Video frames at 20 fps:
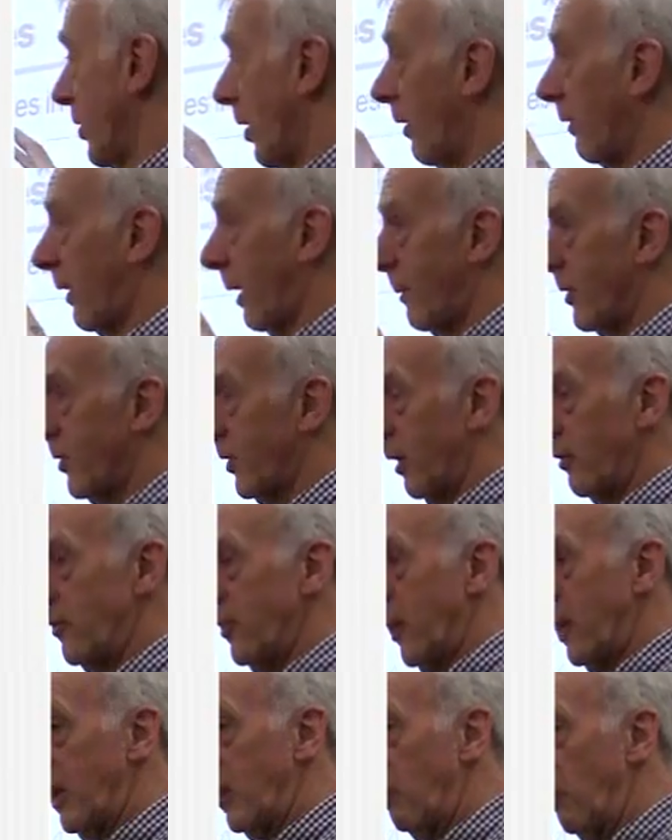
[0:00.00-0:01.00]
a diagram
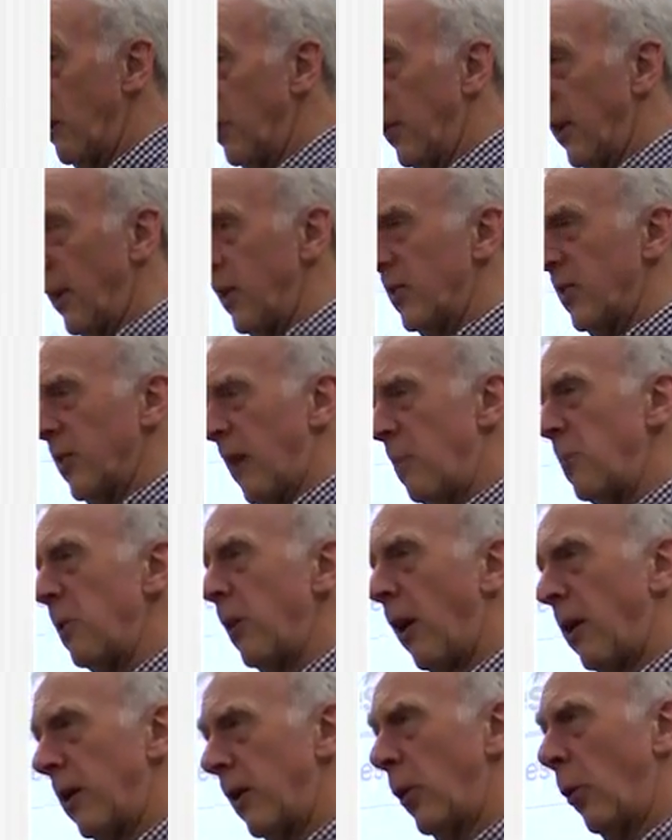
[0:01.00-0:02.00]
associated with
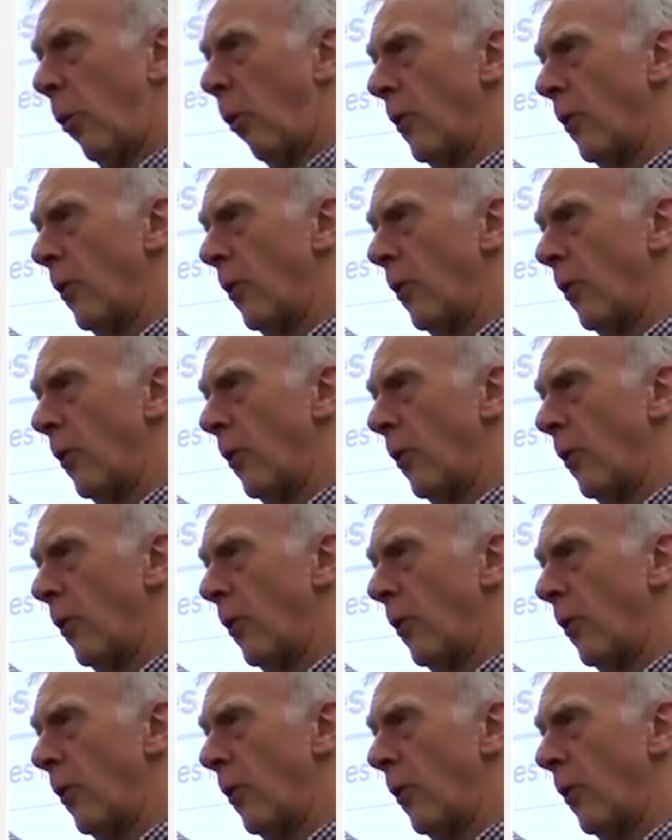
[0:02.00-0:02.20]
some kind of